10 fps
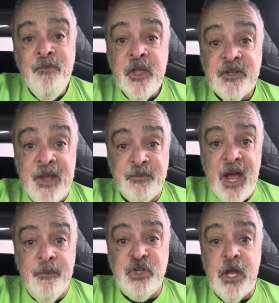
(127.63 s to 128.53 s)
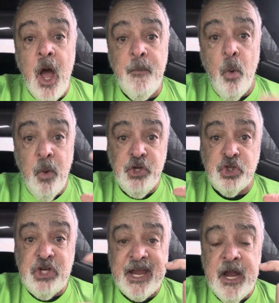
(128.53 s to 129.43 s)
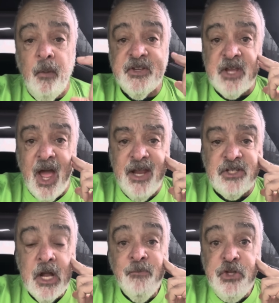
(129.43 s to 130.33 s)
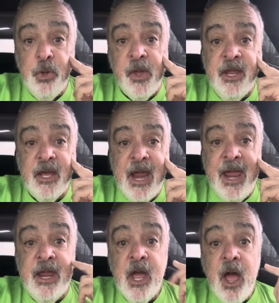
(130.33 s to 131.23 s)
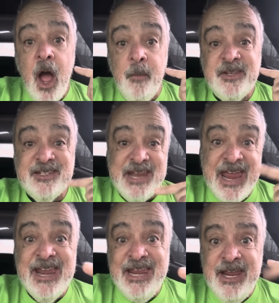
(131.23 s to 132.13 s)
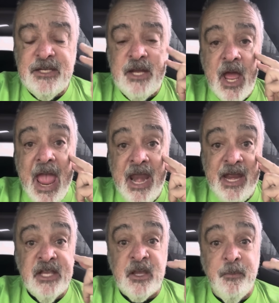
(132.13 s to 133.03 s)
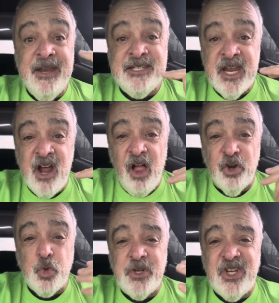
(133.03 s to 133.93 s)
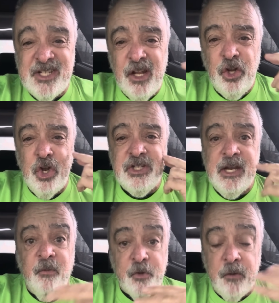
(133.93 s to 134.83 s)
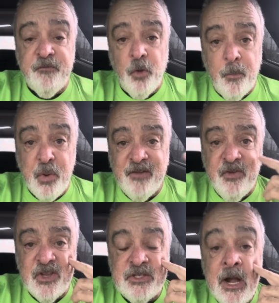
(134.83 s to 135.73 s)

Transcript: Sometimes when you're checking on the sites, you can get a stay and eat, and it ends up being $10, which is still a good deal for a full breakfast.